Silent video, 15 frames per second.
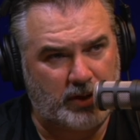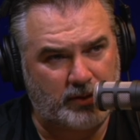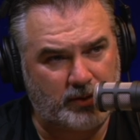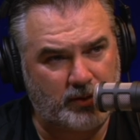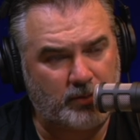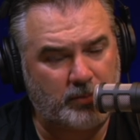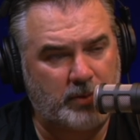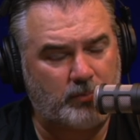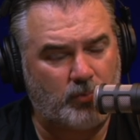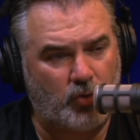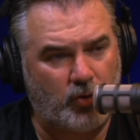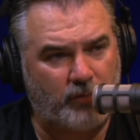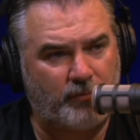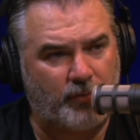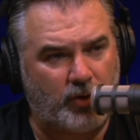a little bit
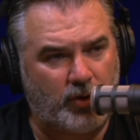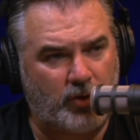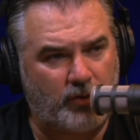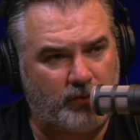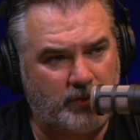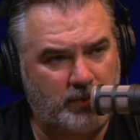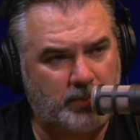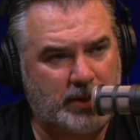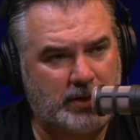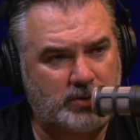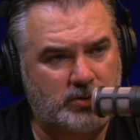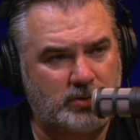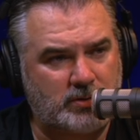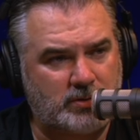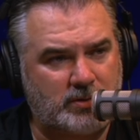more for COVID
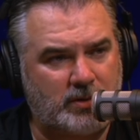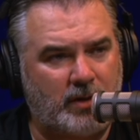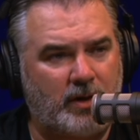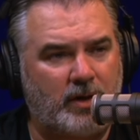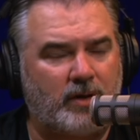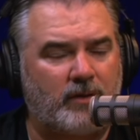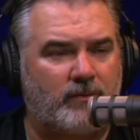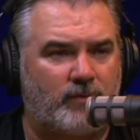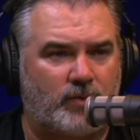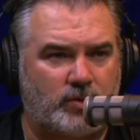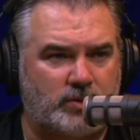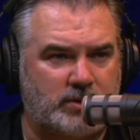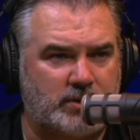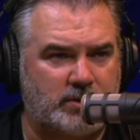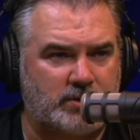patients
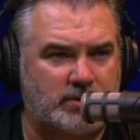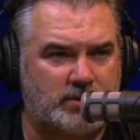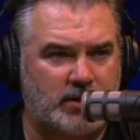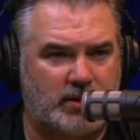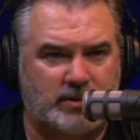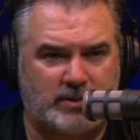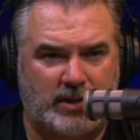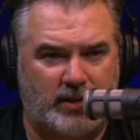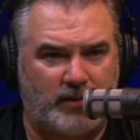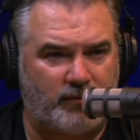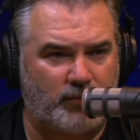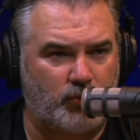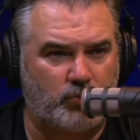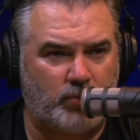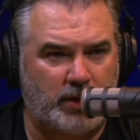versus, say, a
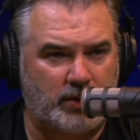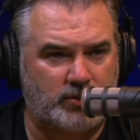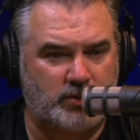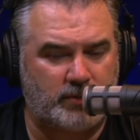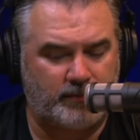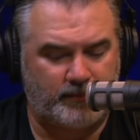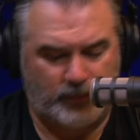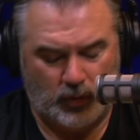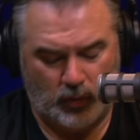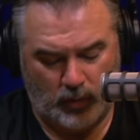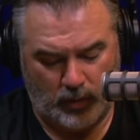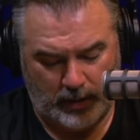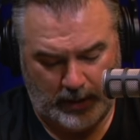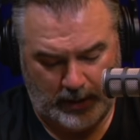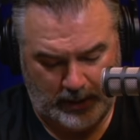flu patient
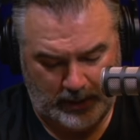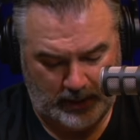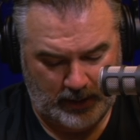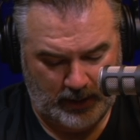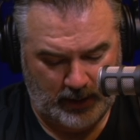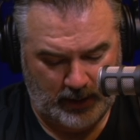or a